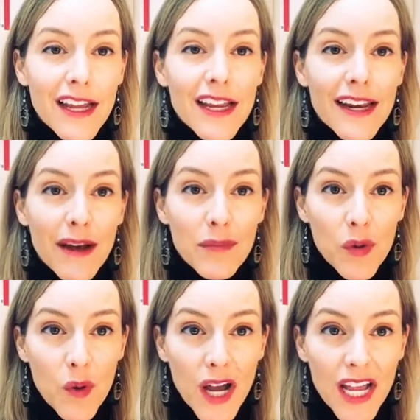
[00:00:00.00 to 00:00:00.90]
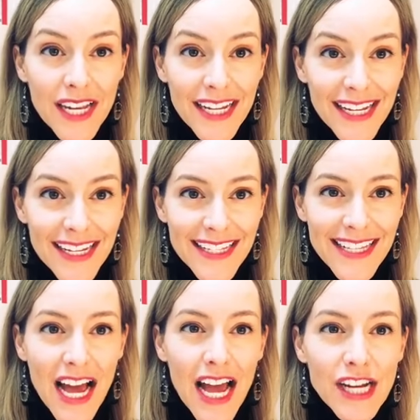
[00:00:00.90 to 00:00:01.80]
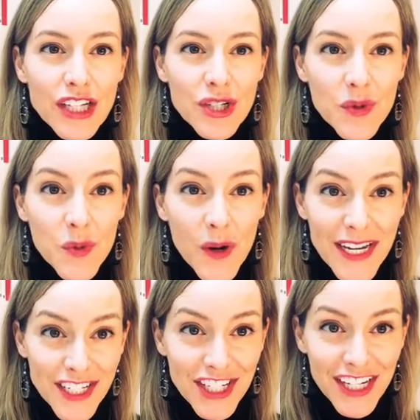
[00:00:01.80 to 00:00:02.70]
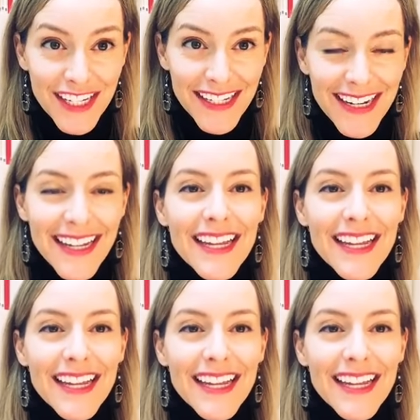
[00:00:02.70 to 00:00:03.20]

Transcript: Number 1 is hydration.